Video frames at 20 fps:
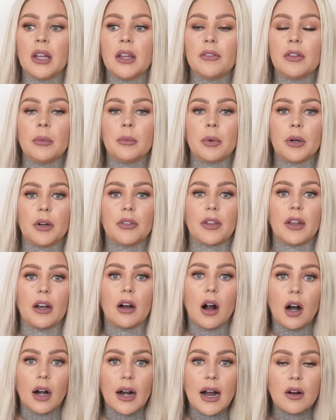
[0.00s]
giving birth at
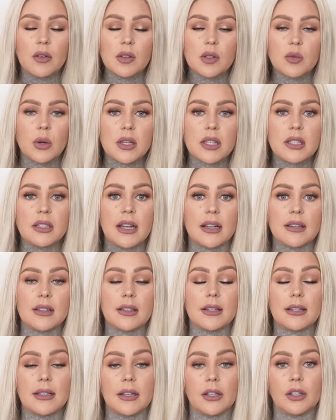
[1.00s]
our house wasn't
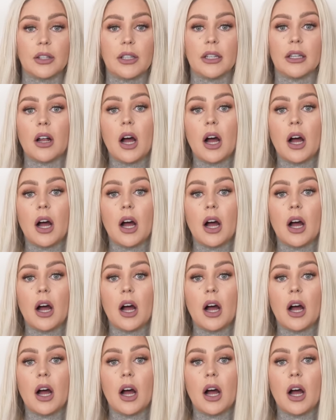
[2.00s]
necessarily